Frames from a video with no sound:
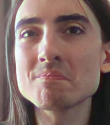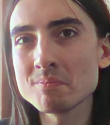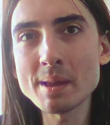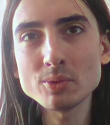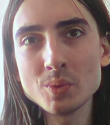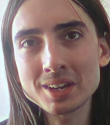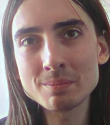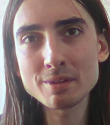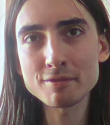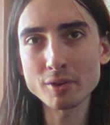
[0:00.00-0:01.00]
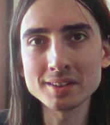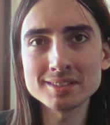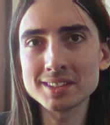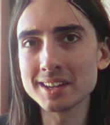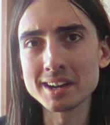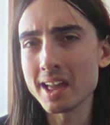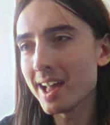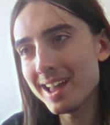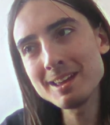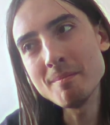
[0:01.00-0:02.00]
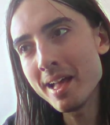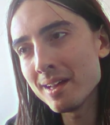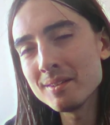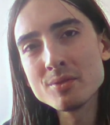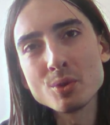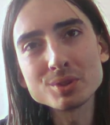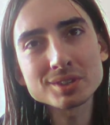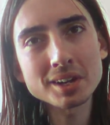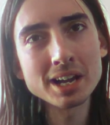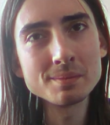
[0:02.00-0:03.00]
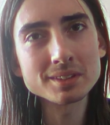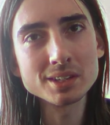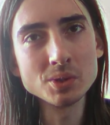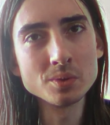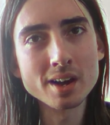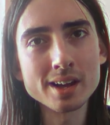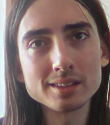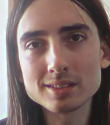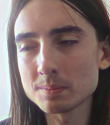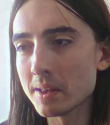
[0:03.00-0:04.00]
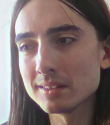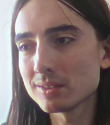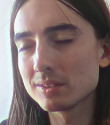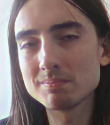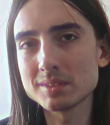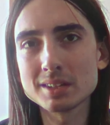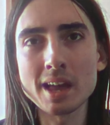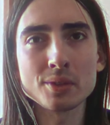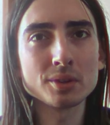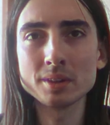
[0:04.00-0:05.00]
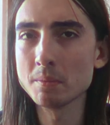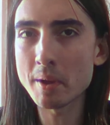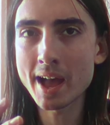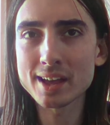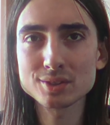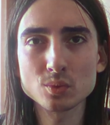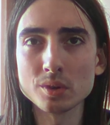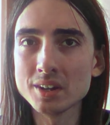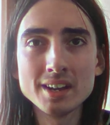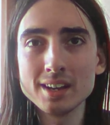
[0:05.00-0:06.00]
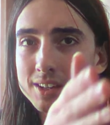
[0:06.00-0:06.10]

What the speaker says: maybe we can be friends again. Hey, man, those times that you and I spent together in the past where